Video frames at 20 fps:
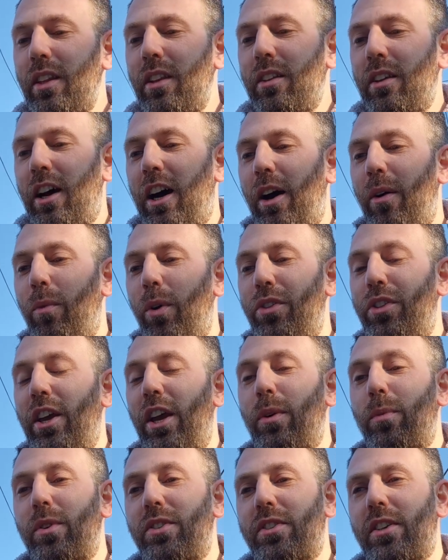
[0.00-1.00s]

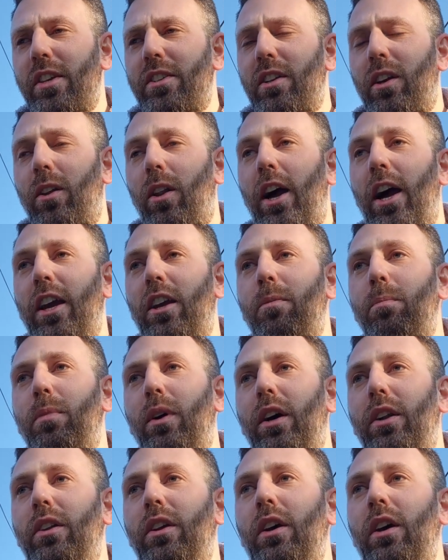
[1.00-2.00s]
whiskies are like.
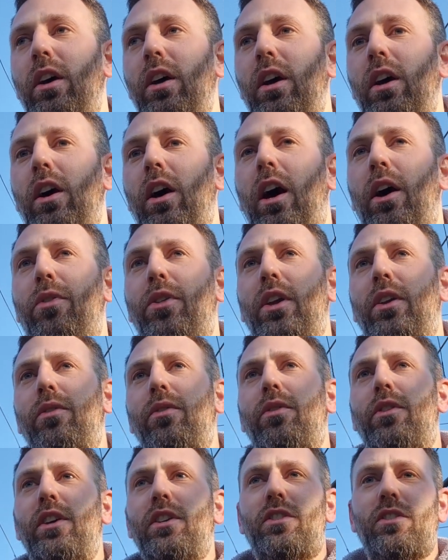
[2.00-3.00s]
But I
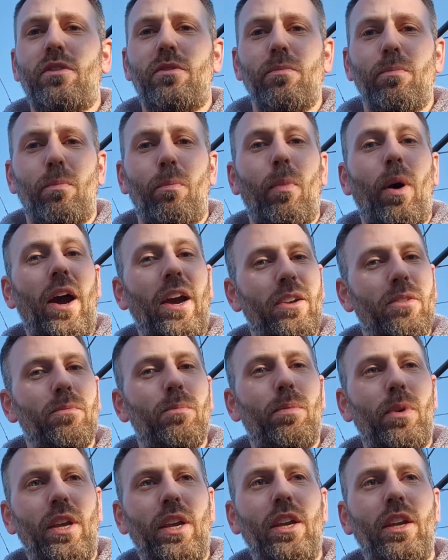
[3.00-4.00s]
think this
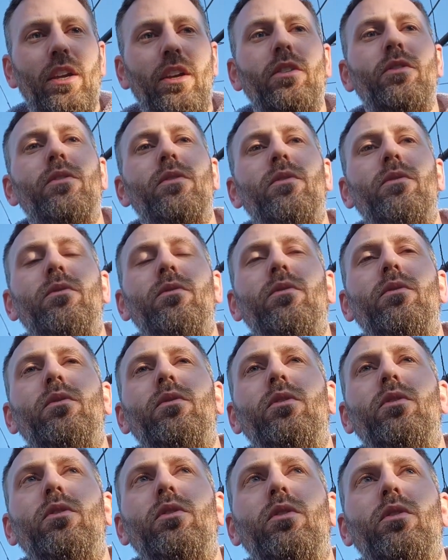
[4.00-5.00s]
might be
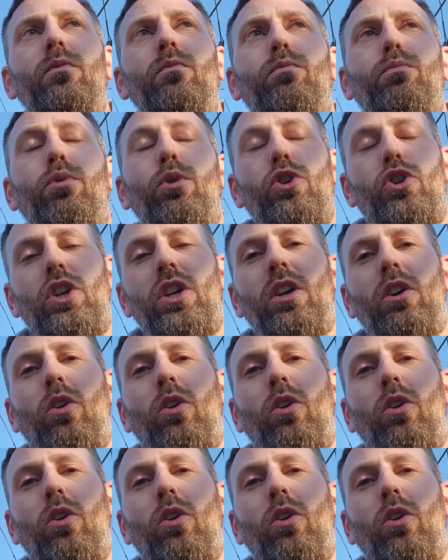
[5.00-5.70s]
pushing